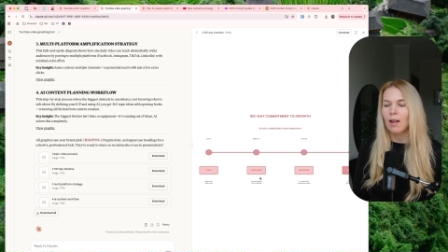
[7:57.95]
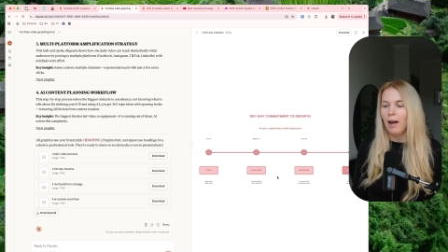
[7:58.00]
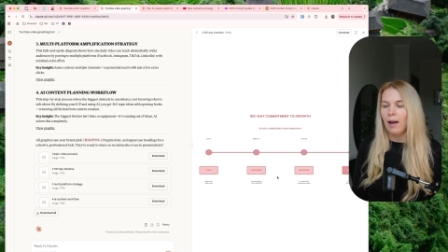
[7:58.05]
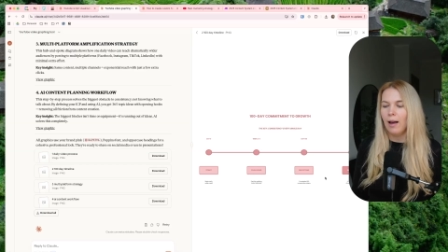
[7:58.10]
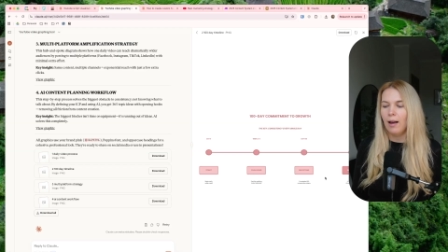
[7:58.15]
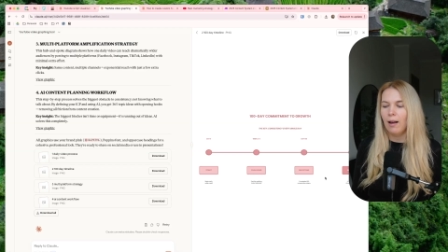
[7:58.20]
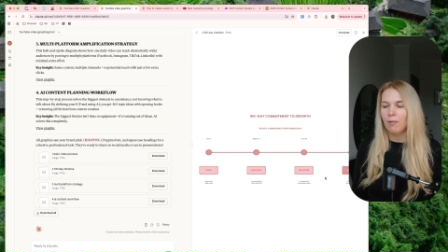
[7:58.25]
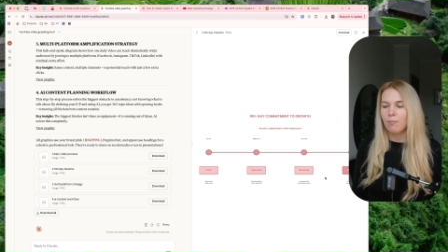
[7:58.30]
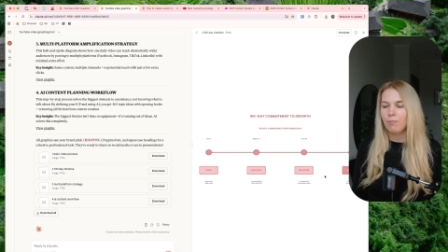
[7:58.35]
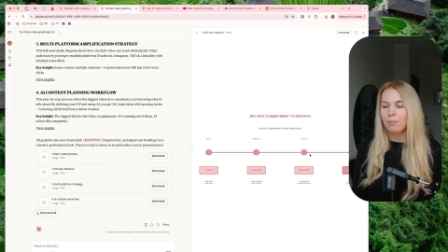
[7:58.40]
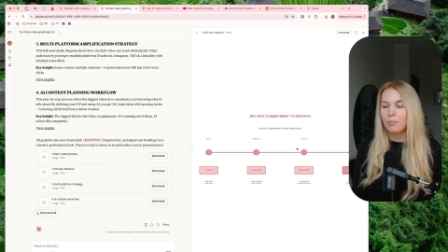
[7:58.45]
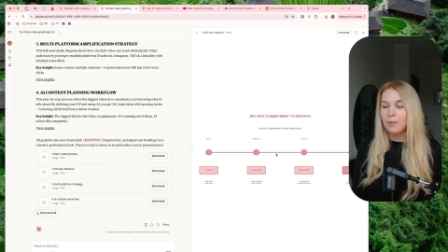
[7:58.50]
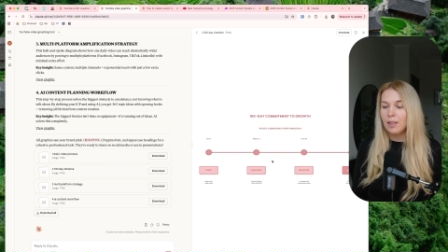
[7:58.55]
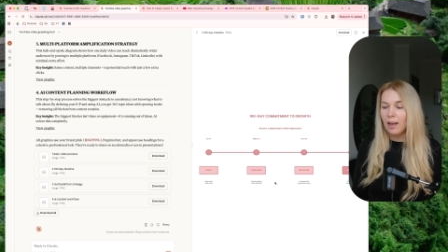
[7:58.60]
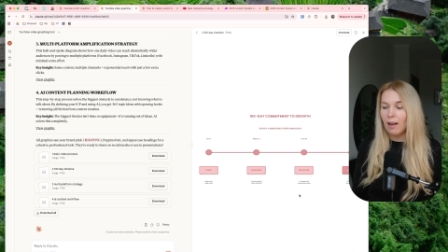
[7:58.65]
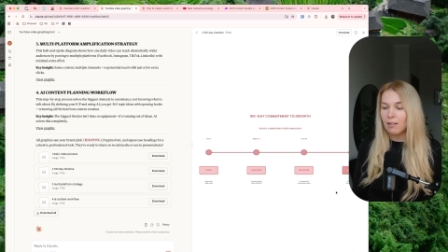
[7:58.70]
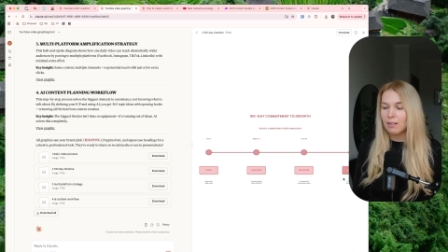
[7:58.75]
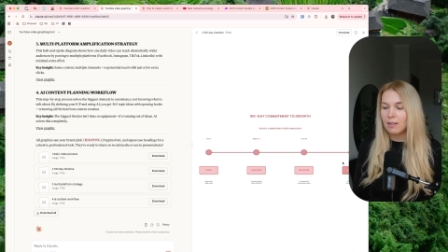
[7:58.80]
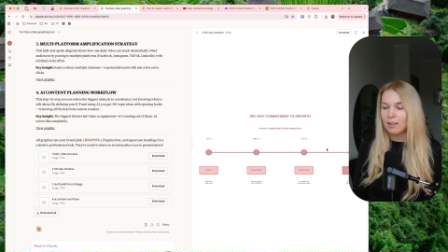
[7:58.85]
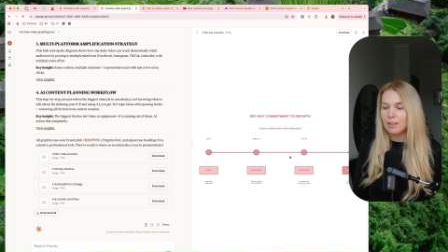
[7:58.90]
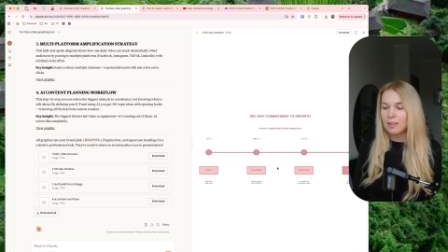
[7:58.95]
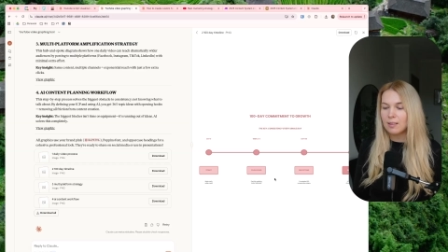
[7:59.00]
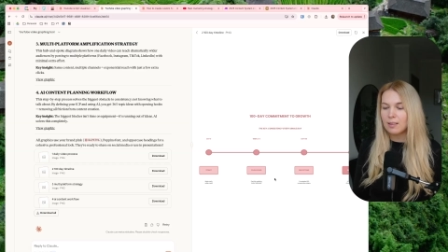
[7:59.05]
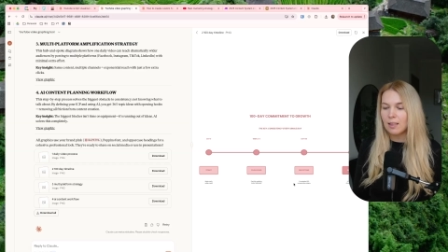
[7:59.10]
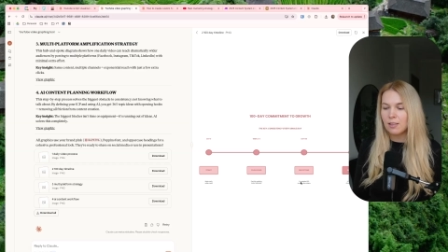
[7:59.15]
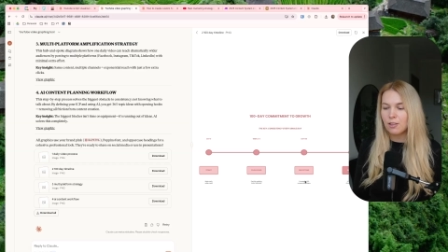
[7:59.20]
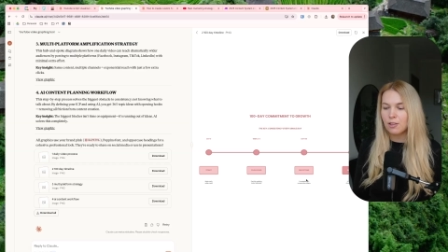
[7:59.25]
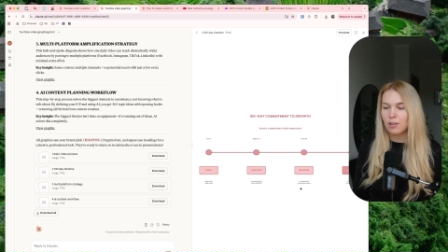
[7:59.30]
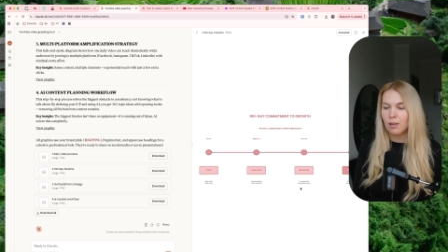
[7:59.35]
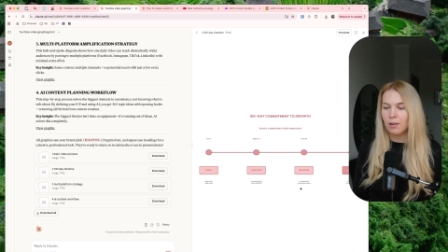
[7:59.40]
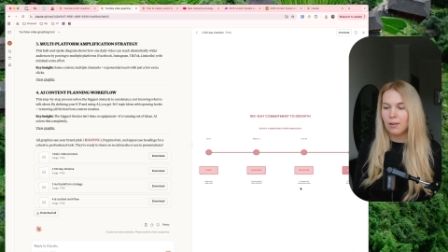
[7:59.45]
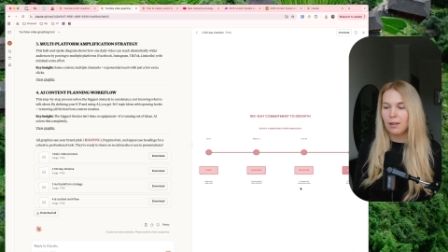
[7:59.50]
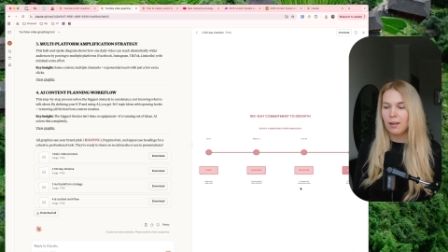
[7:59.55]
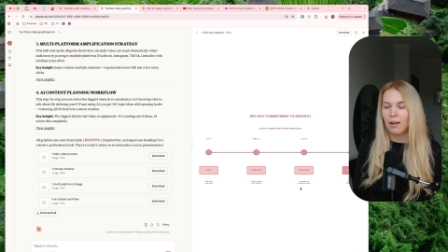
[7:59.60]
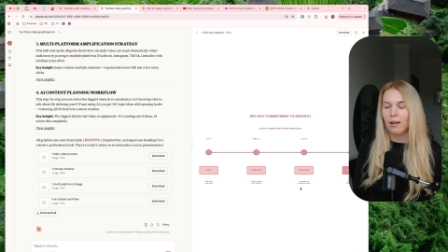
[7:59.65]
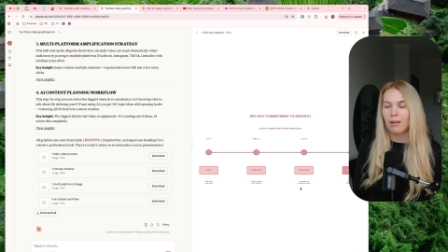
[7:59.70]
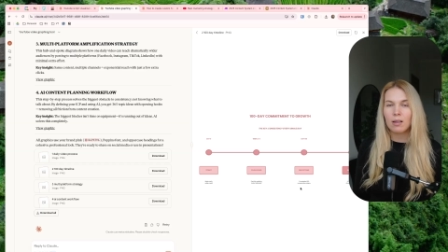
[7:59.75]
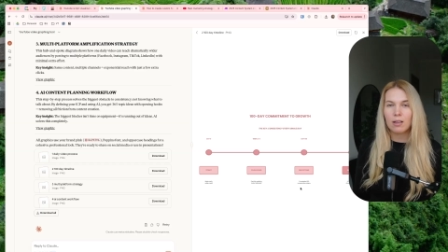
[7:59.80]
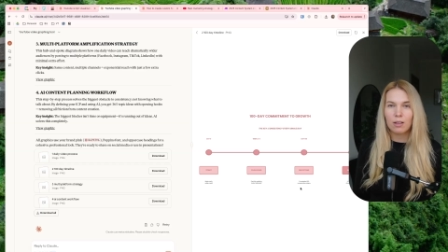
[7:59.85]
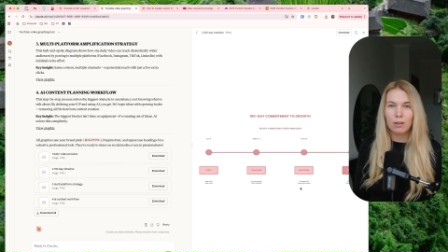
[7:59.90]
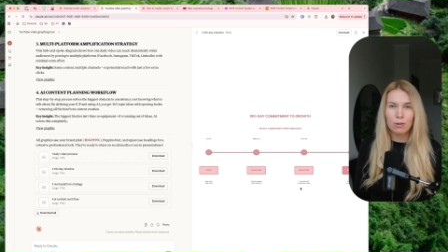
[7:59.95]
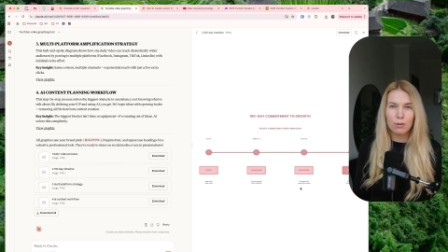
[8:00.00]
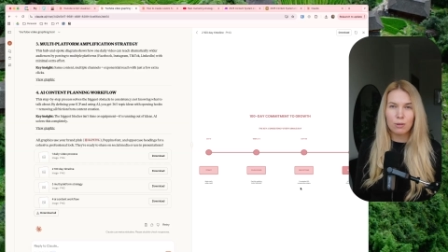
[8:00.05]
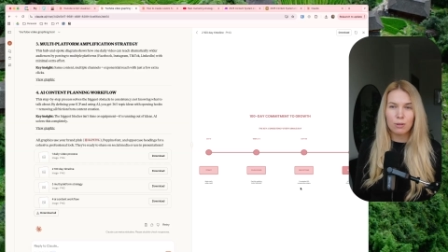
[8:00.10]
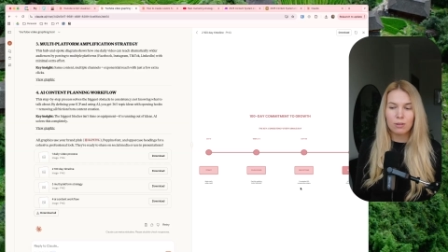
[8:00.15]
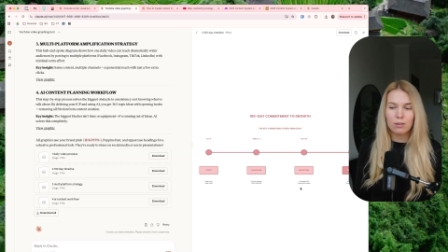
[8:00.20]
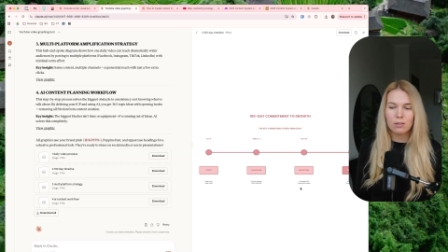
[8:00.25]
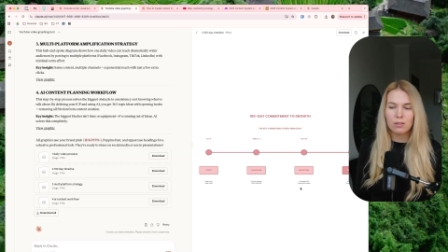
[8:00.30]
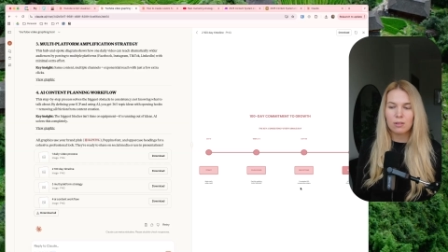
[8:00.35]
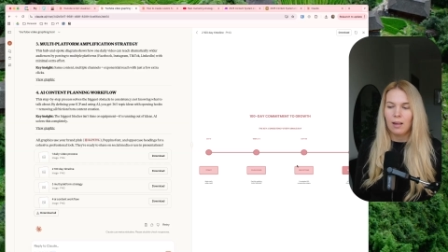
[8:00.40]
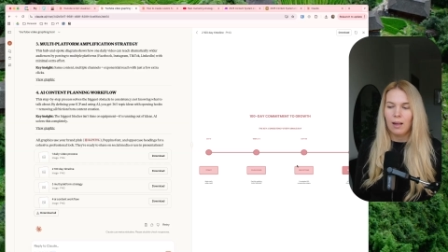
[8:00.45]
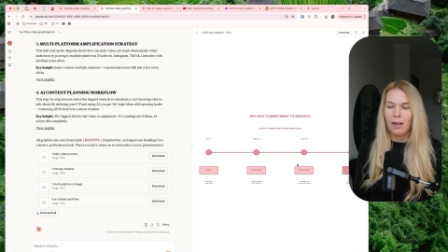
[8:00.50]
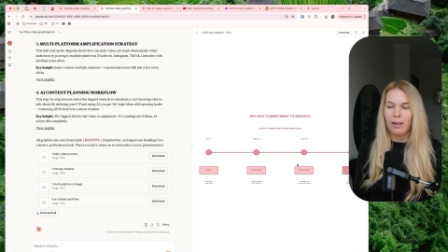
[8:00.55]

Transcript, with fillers: Um, yeah, this is actually good.